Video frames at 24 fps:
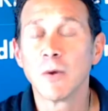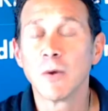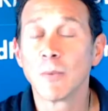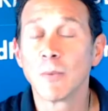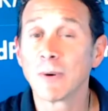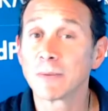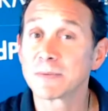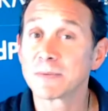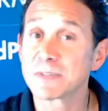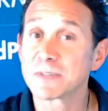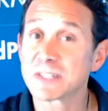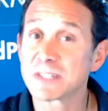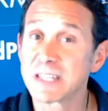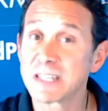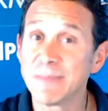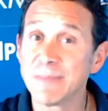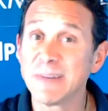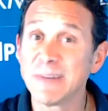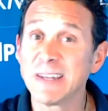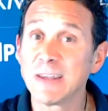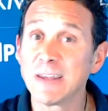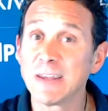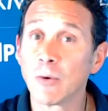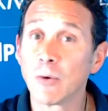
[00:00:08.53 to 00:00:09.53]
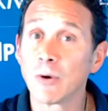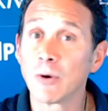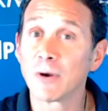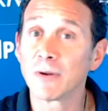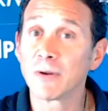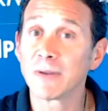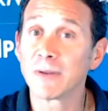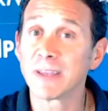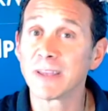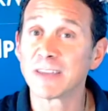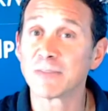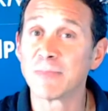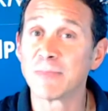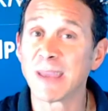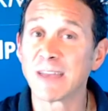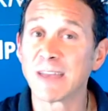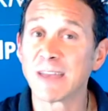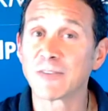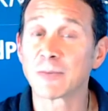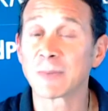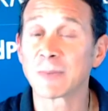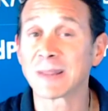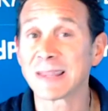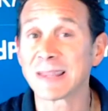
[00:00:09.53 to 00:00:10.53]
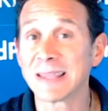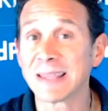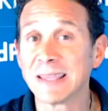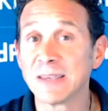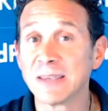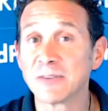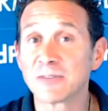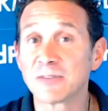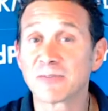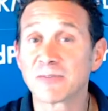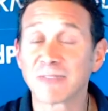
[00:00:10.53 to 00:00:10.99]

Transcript: Well, CBD oil is made from the leaves,